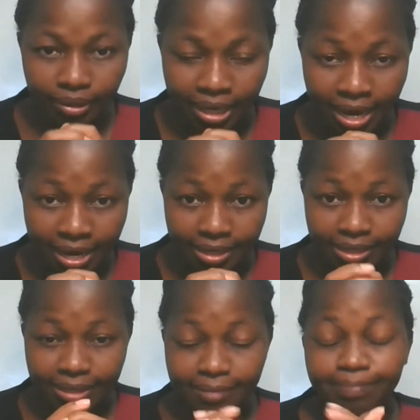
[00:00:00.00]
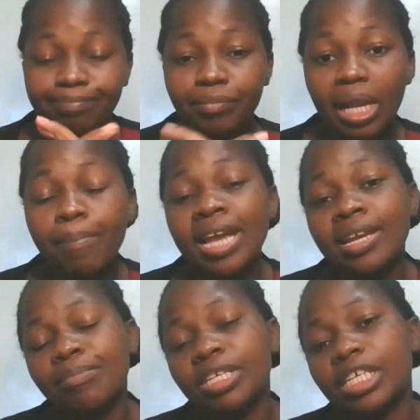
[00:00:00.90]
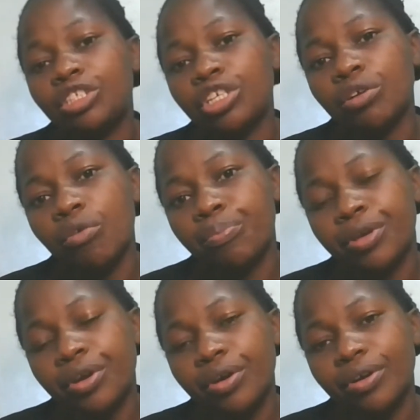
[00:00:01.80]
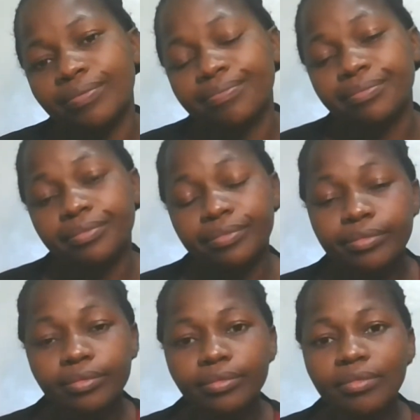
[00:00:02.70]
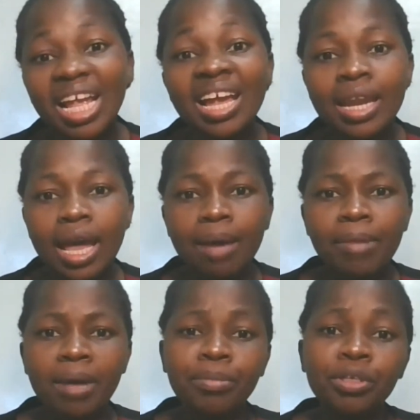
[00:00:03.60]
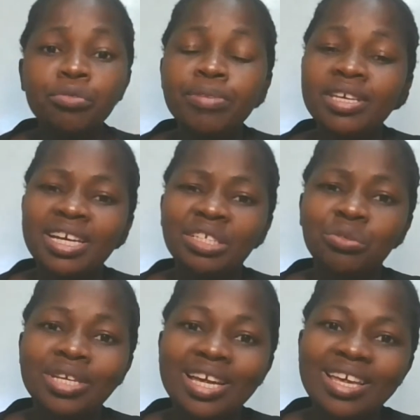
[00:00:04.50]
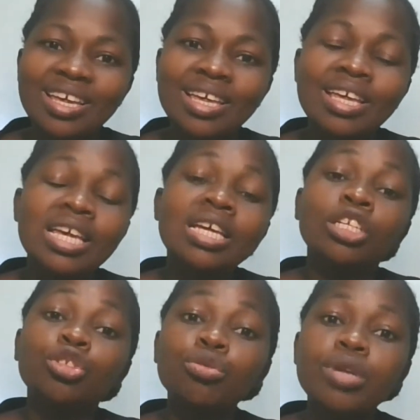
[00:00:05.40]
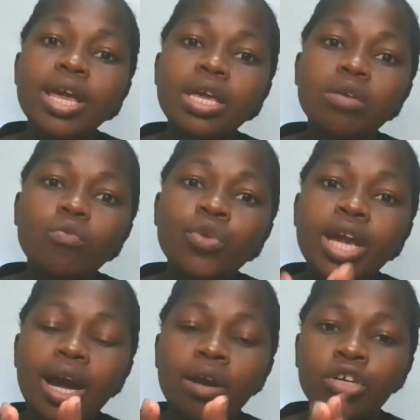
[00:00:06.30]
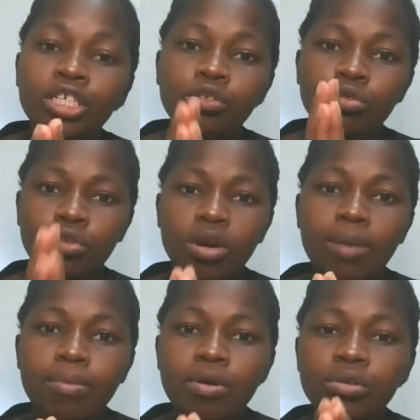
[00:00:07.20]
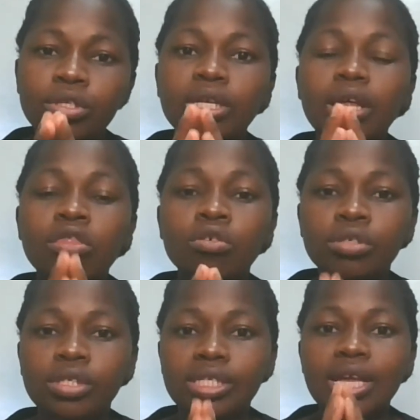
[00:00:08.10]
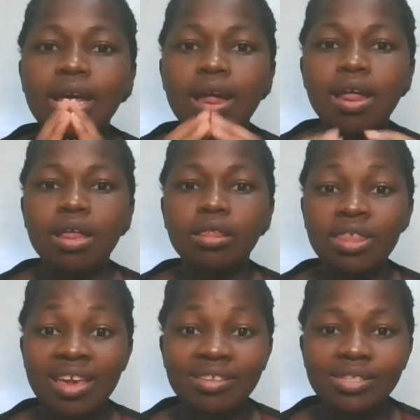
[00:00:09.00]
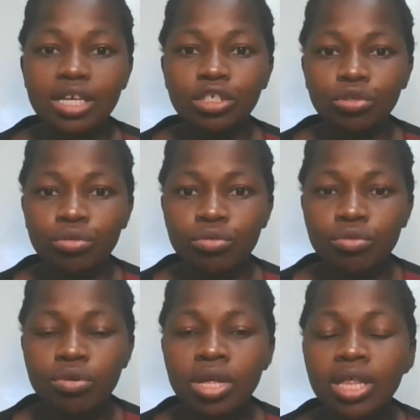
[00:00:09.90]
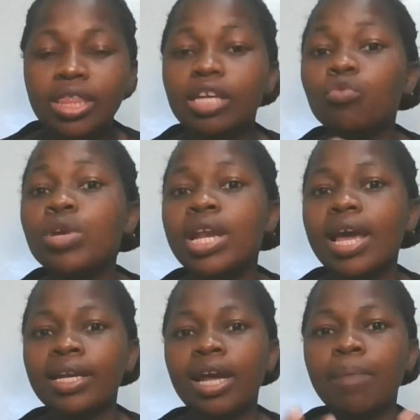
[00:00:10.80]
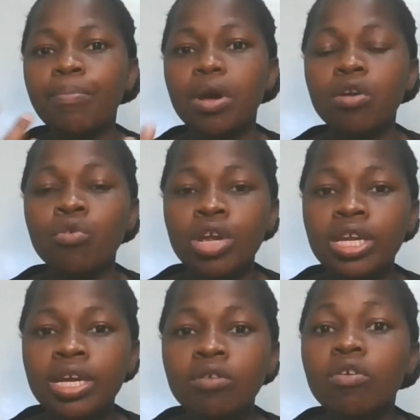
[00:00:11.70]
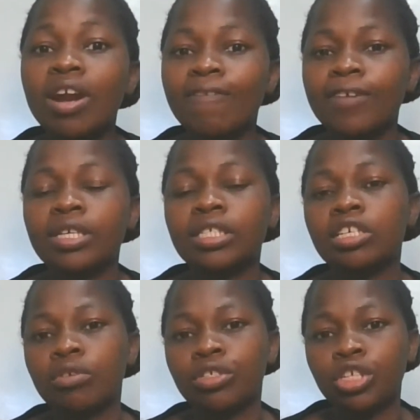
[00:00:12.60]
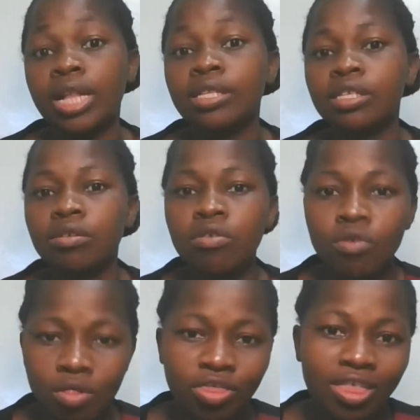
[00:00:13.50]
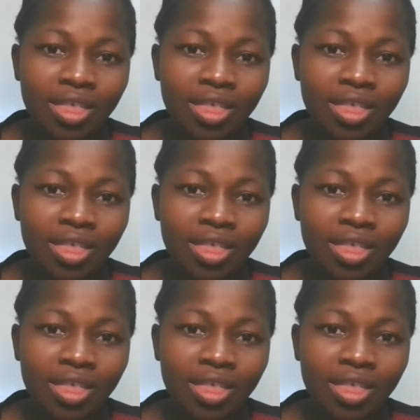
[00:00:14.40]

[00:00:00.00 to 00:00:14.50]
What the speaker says: Guys, my name is Achieng Opio, and I am happy to be here today. Today, we are going to talk about those things that you do that will end up ruining or affecting your child's growth.